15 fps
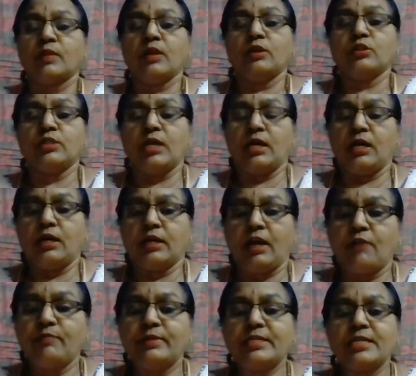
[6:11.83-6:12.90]
the
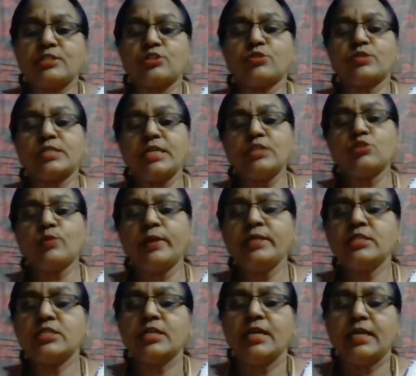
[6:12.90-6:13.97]
government has to see to it
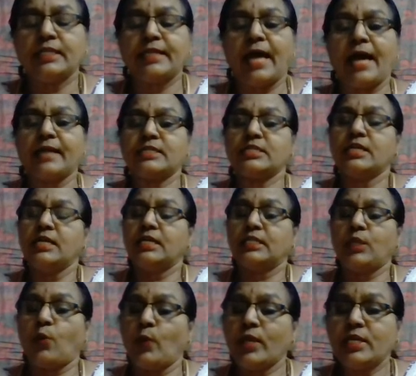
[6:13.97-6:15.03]
that the
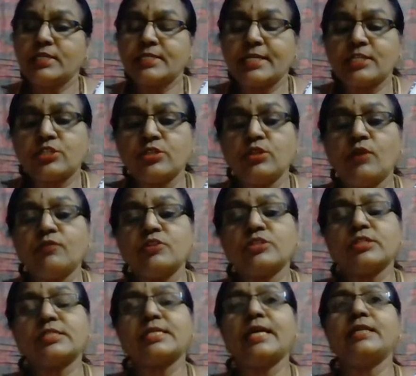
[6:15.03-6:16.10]
weaker section of the
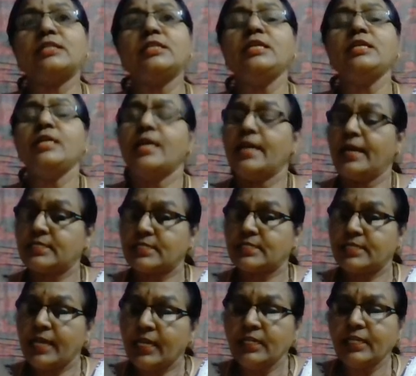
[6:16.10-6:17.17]
society is
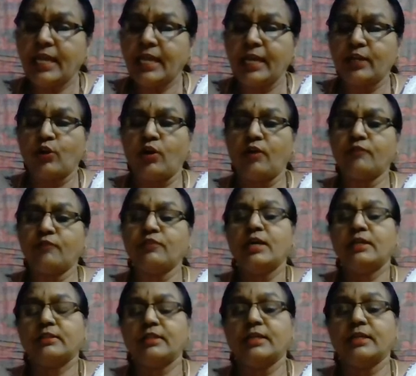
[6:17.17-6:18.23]
taken care of.
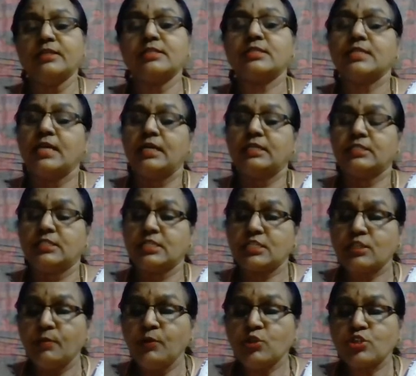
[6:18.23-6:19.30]
There is
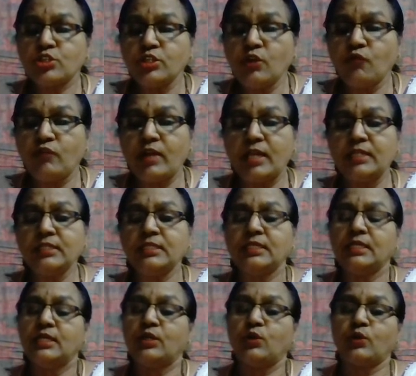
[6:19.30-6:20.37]
distribution of wealth,
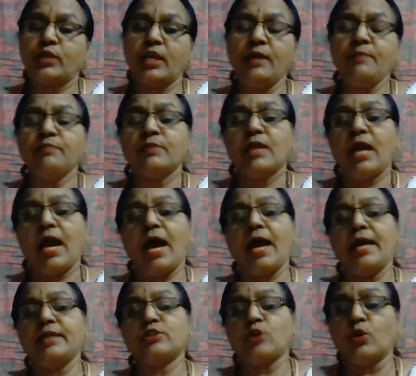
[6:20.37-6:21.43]
okay,
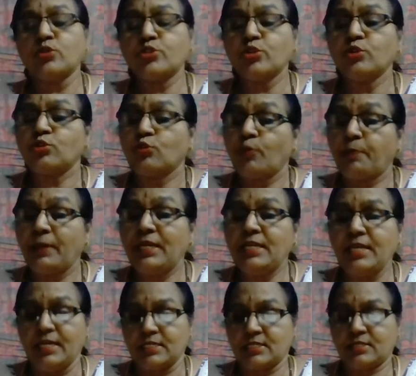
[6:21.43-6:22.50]
and also through
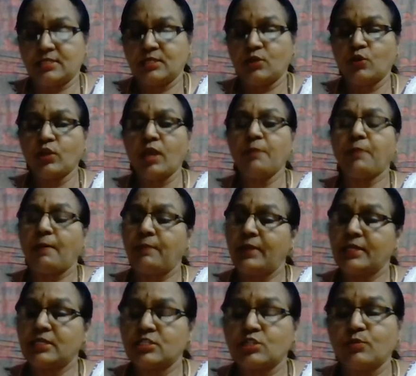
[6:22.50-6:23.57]
PDS, okay, public
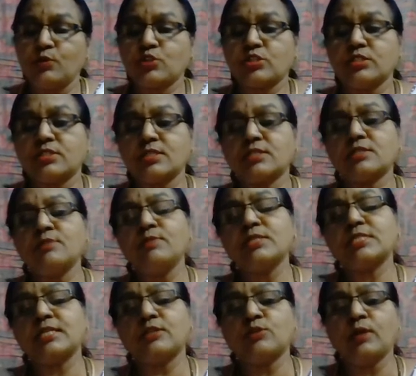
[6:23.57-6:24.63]
distribution system,
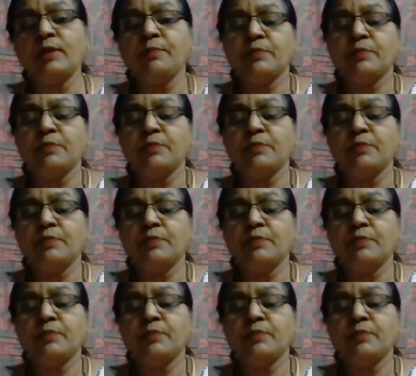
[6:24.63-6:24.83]
etc.